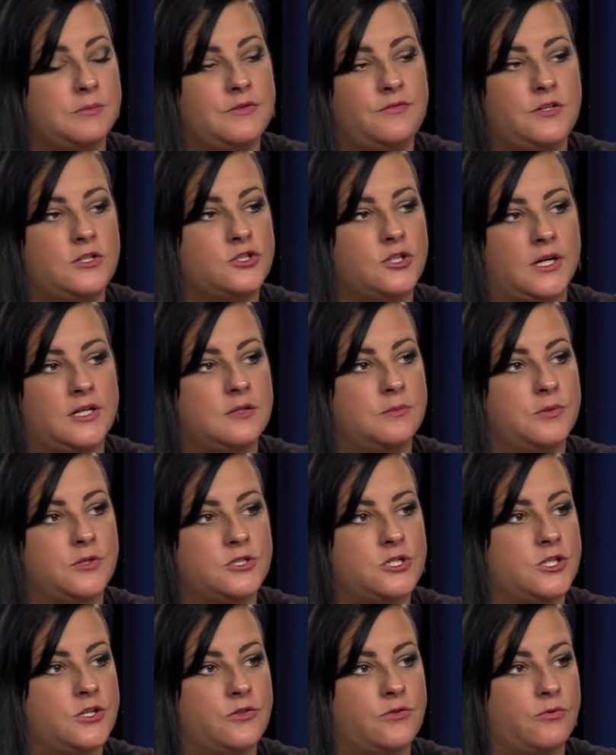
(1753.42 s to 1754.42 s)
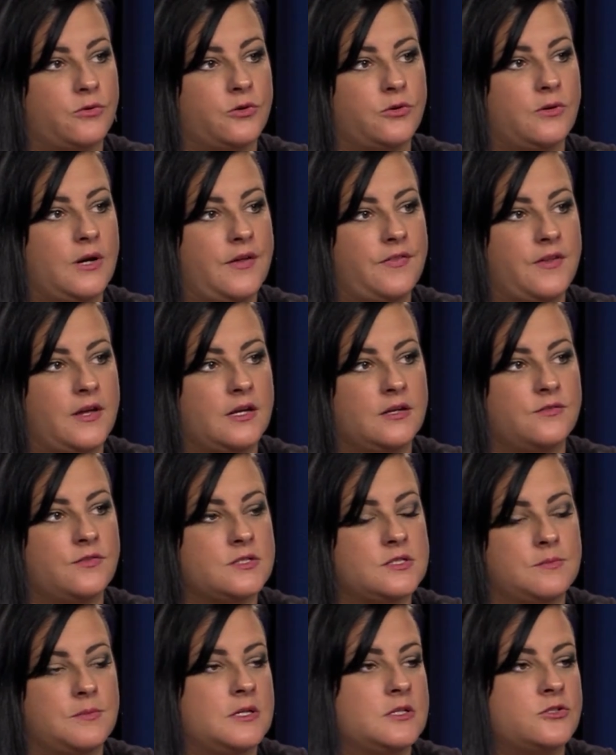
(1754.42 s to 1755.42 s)
if he tried to push it through at the end of
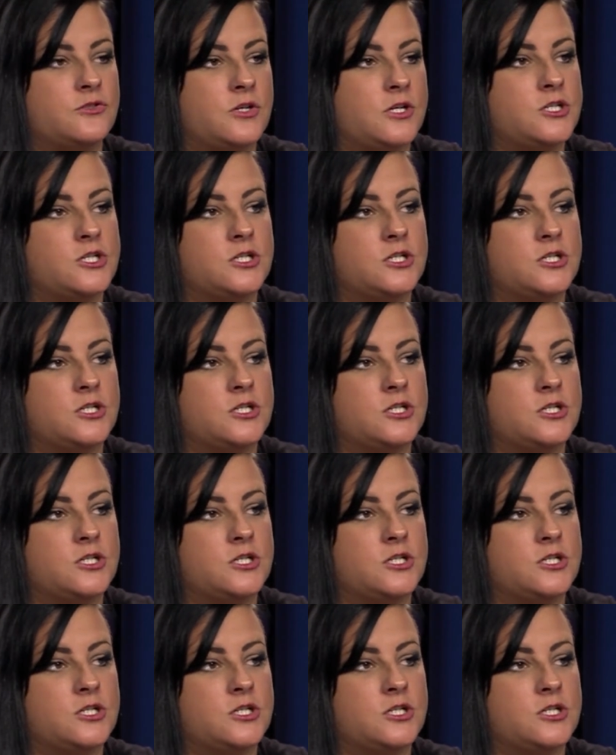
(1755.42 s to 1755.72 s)
his administration.